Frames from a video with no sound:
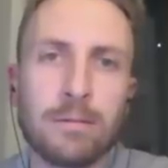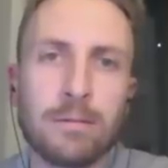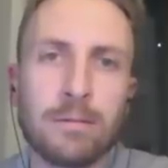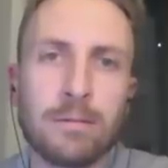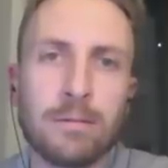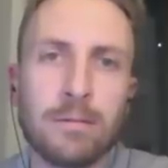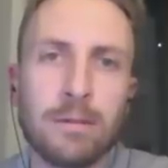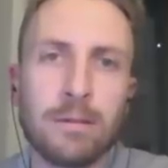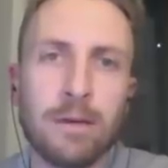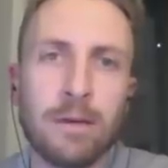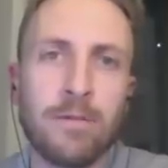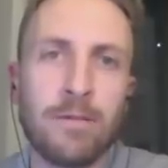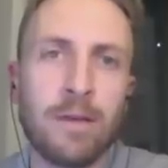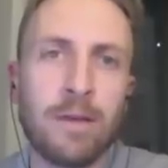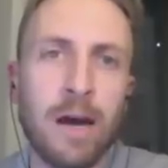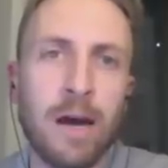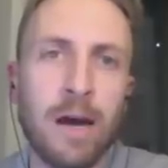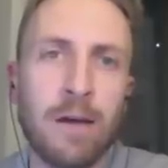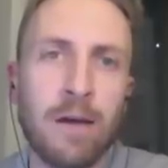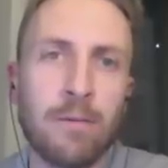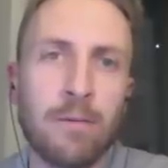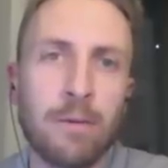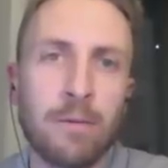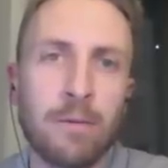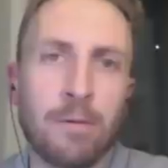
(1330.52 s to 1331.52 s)
If
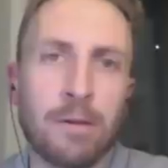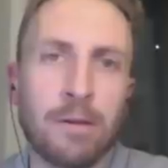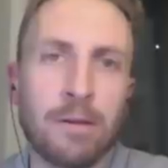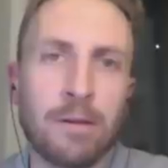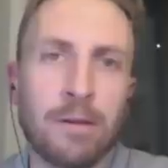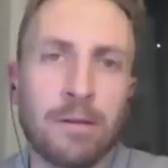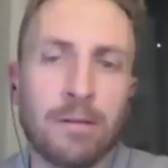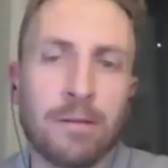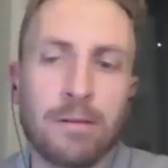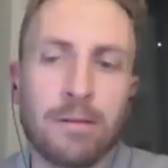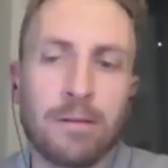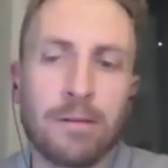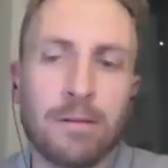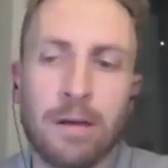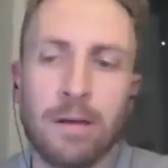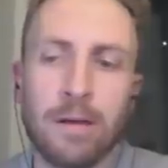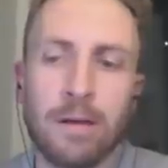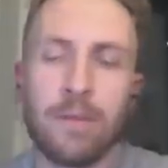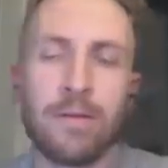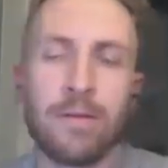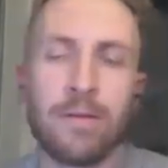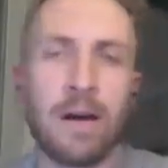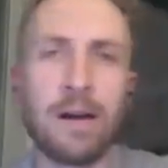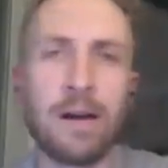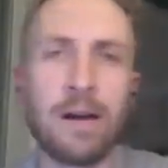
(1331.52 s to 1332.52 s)
not,
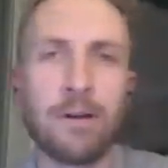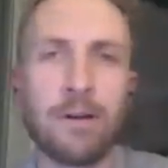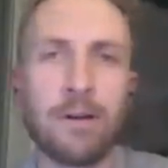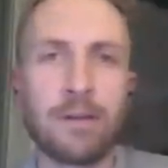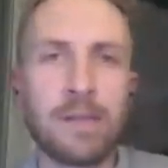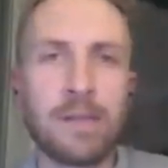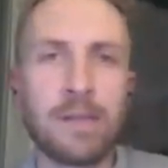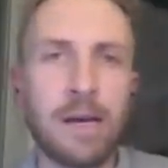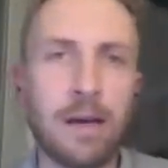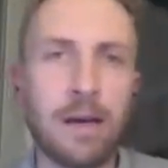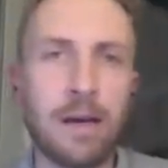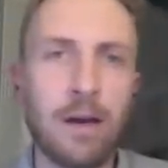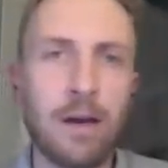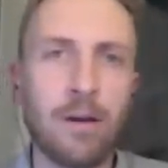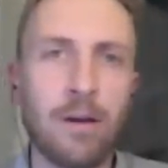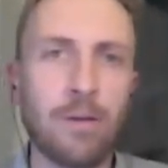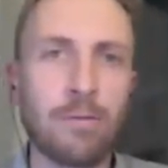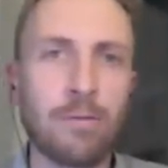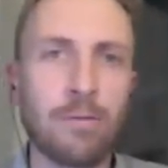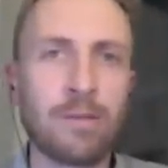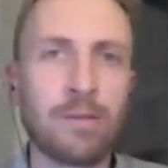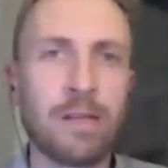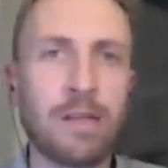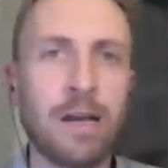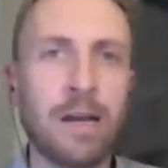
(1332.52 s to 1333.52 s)
if not, you're saying, oh, it
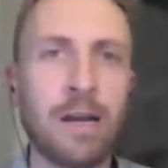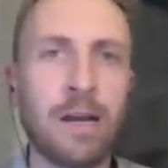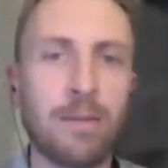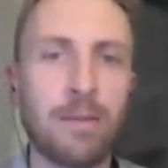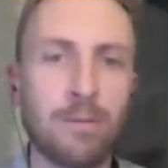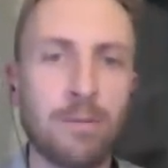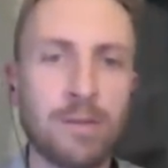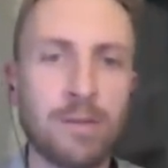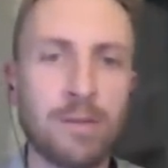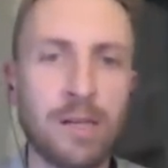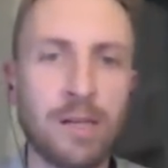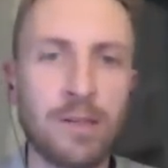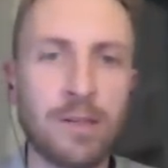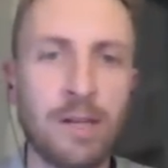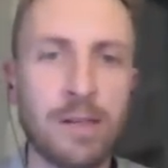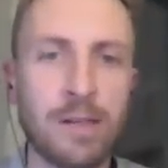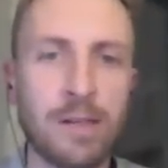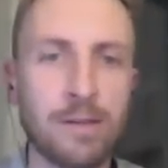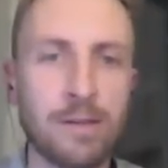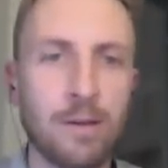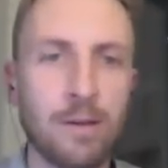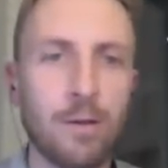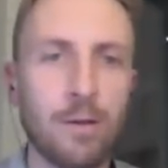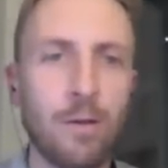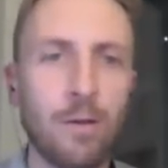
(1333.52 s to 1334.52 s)
was a 90% chance
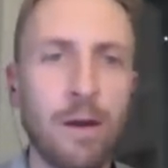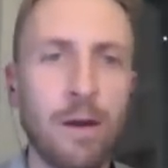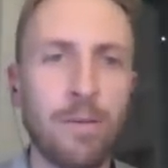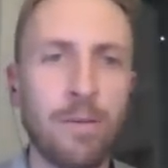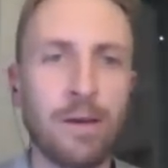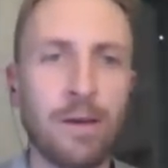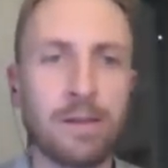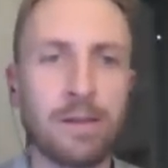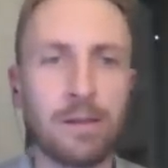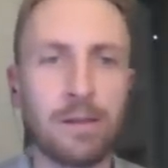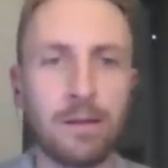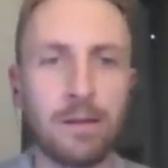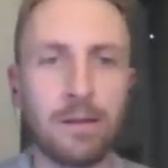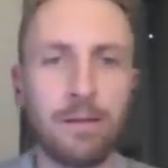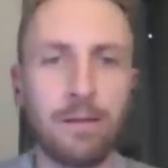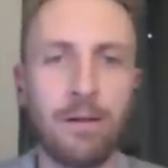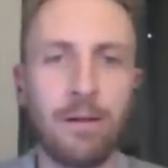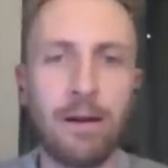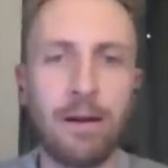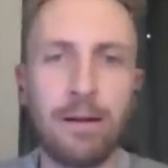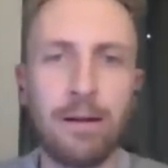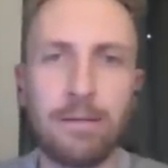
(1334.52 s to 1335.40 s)
the whole way, basically, right?